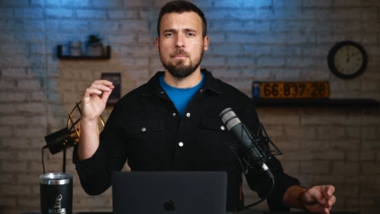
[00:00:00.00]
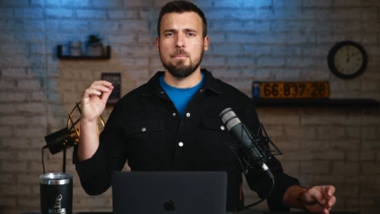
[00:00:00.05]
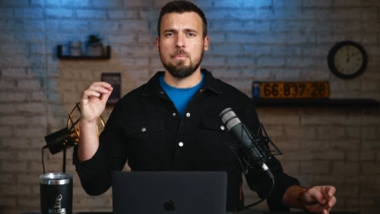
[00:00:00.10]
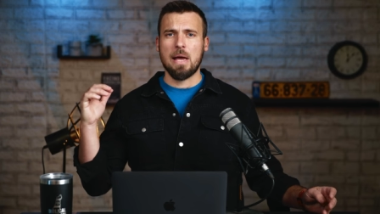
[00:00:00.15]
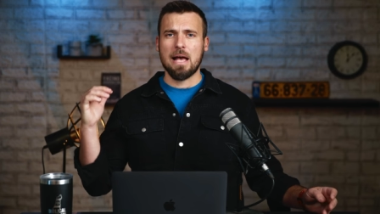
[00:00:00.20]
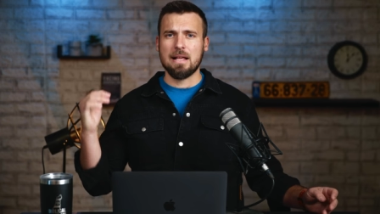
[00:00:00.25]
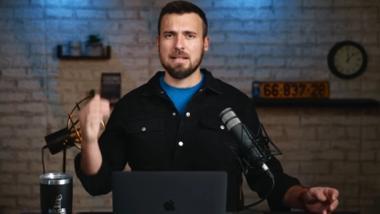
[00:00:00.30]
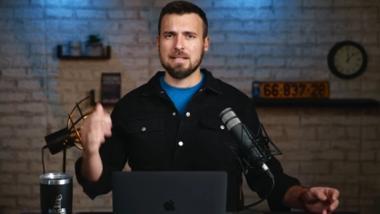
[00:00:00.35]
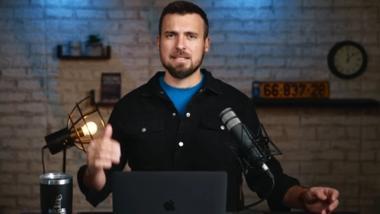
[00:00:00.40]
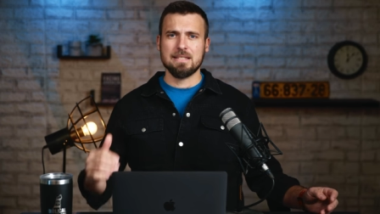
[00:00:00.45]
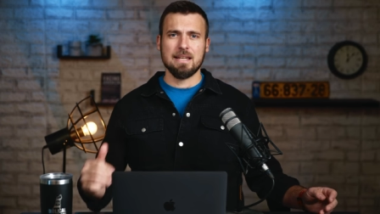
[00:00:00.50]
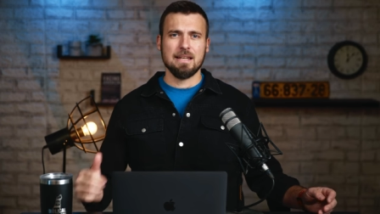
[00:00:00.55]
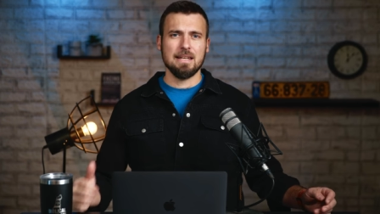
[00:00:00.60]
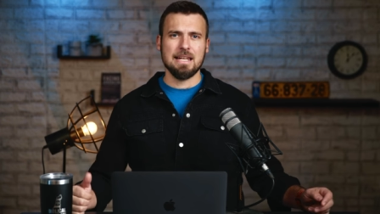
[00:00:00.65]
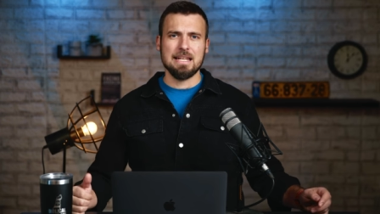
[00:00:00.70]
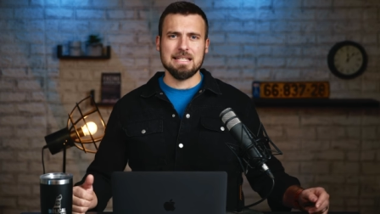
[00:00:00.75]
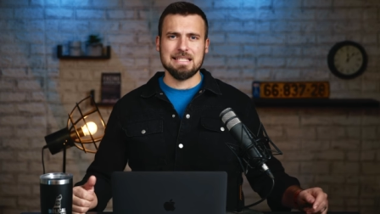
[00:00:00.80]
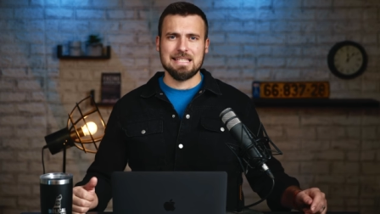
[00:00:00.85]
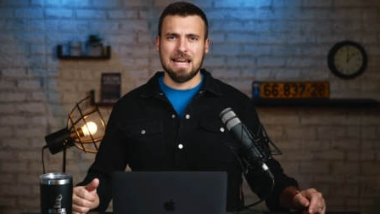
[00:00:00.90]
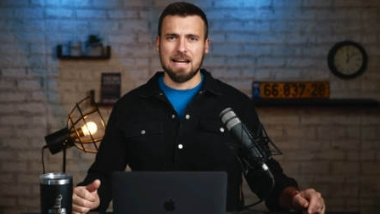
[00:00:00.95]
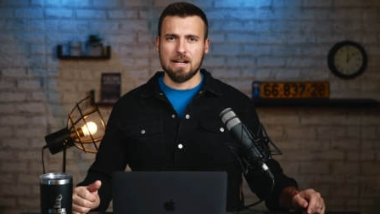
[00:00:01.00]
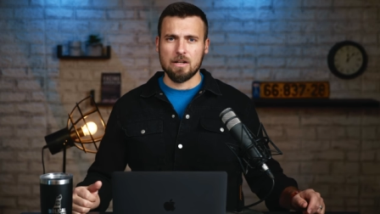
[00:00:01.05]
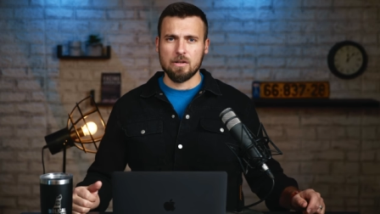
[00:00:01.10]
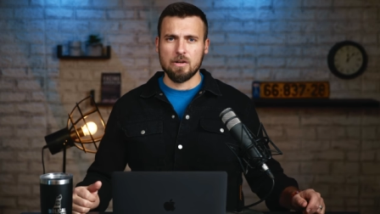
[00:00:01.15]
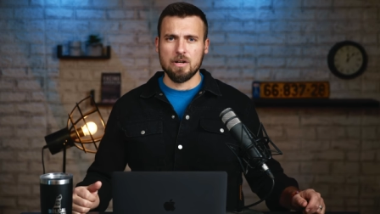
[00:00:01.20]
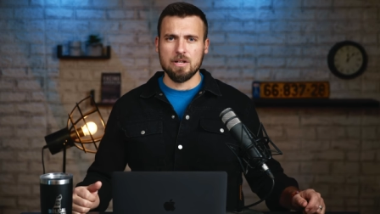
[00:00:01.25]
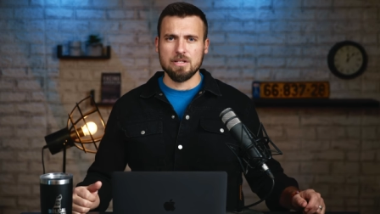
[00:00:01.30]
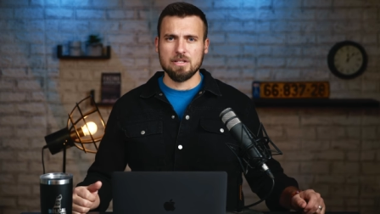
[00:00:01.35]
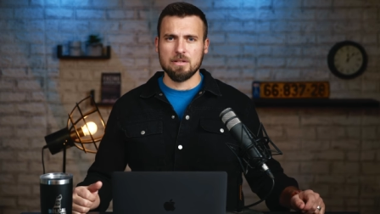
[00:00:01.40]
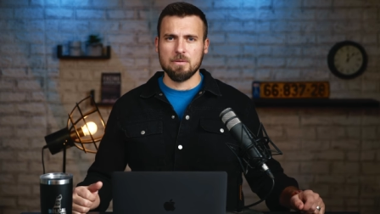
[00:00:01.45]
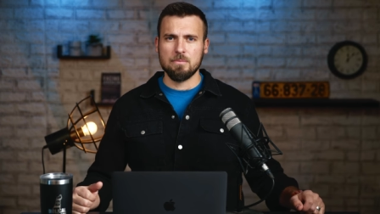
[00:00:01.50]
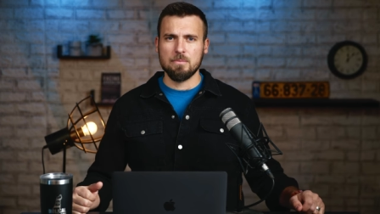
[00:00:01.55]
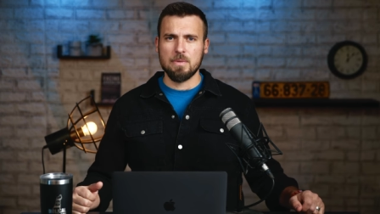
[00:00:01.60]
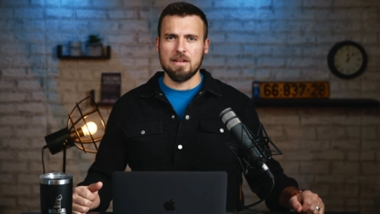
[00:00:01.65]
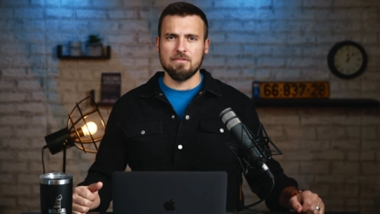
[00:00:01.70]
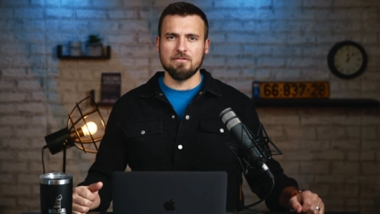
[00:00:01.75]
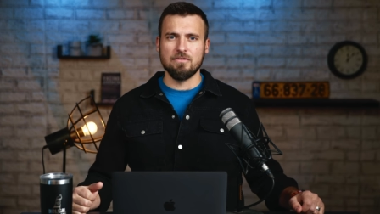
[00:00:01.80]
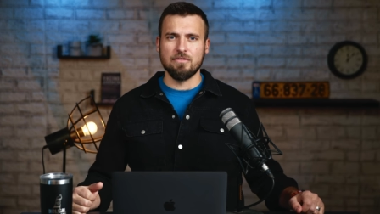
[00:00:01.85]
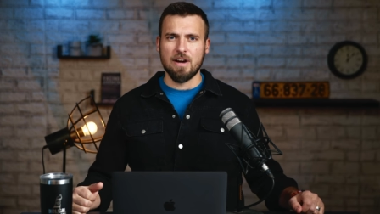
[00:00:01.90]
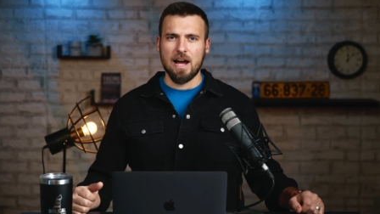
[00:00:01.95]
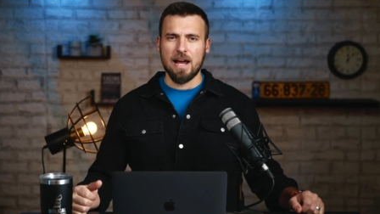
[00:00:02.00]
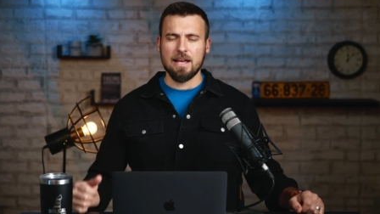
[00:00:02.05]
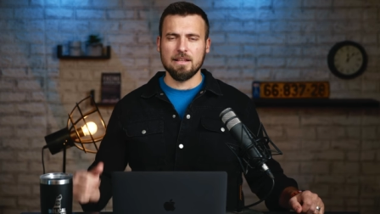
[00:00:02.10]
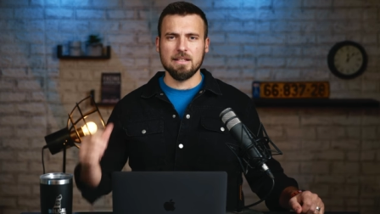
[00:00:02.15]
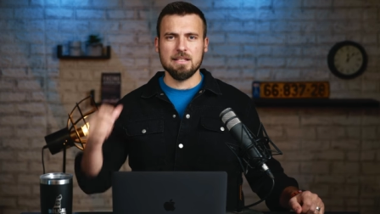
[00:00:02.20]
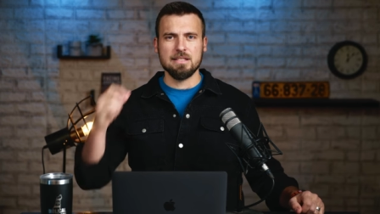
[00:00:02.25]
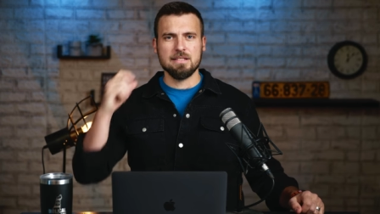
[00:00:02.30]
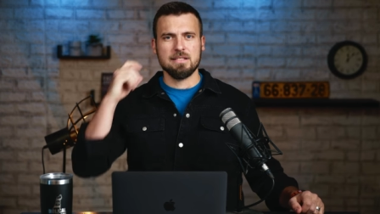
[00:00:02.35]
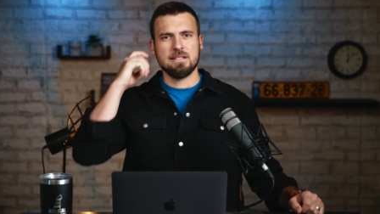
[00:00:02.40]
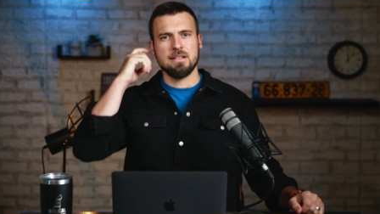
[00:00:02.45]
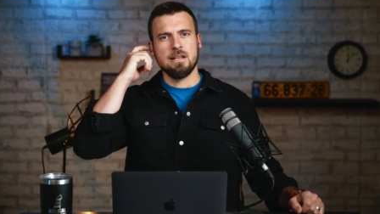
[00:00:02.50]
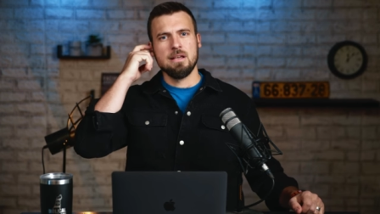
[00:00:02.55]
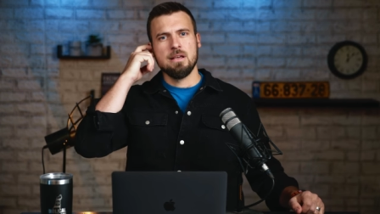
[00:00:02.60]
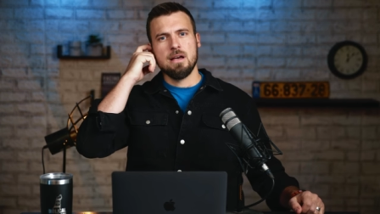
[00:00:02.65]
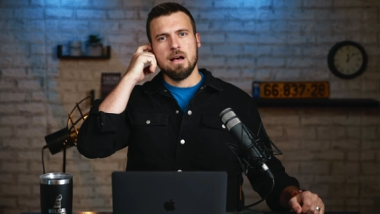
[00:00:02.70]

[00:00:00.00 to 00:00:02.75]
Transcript: Palestinian terrorism and violence,